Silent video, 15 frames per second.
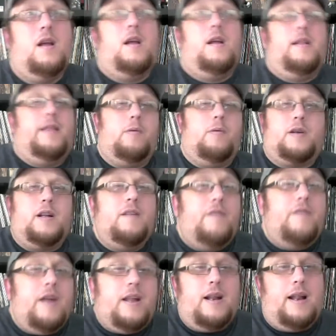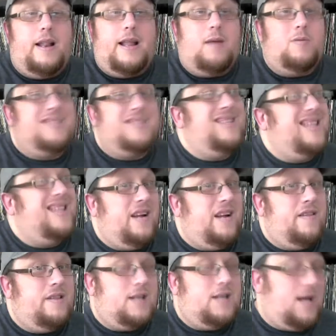They were convenient, and that was the thing
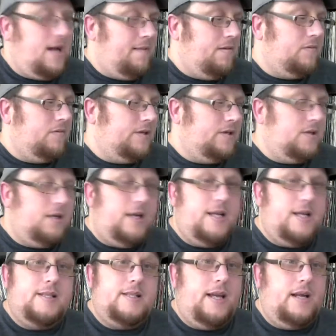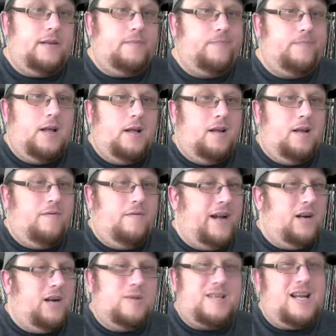of the time. It was easy, and
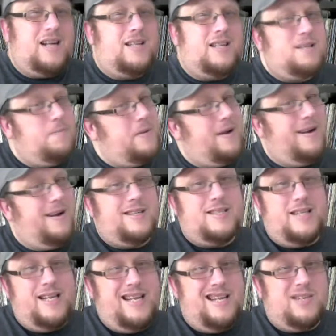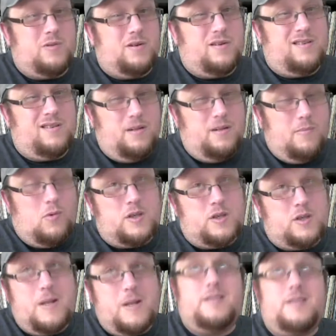vinyl was kind of disappearing. CDs were a little bit more
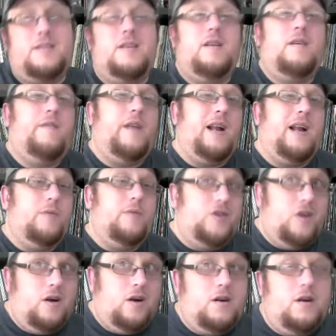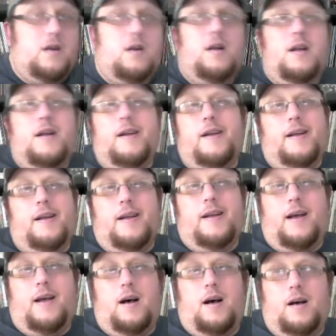expensive, and I was younger.
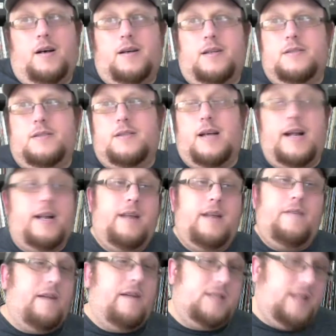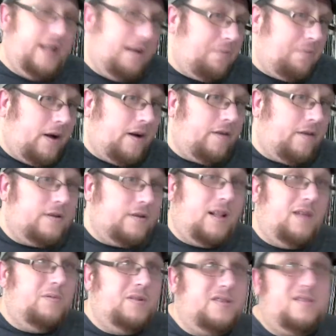I didn't even have a CD player until
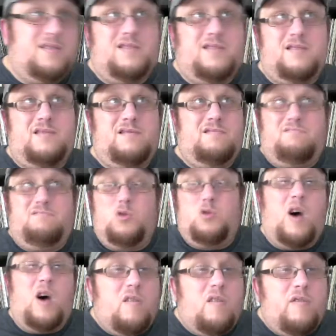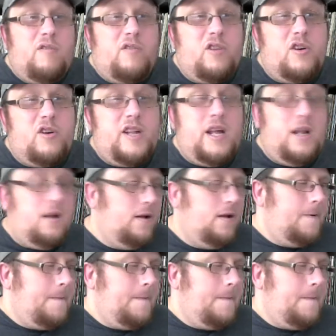I was 12, 13.